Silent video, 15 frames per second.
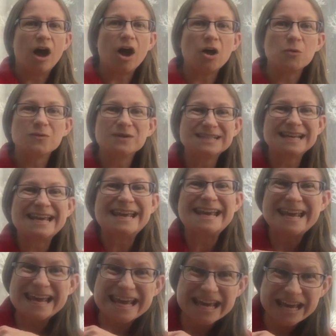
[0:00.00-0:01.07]
I was
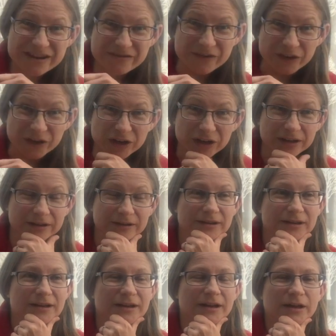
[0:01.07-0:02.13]
even
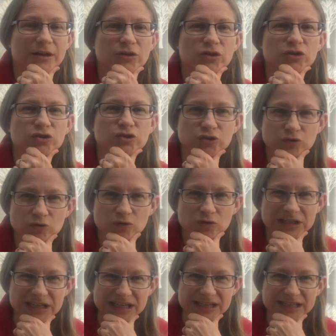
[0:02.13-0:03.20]
the
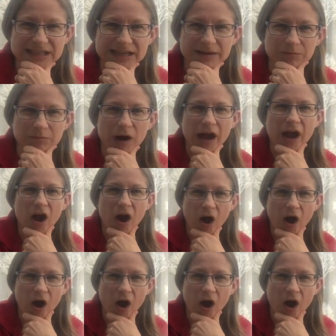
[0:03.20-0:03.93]
shortest in my